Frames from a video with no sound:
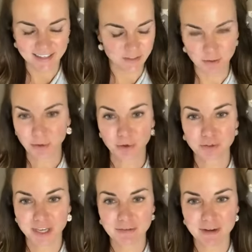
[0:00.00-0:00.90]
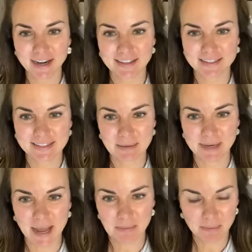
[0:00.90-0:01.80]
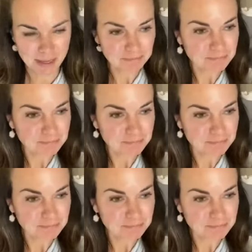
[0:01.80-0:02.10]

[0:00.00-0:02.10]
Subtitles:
don't usually get ready this time of day, but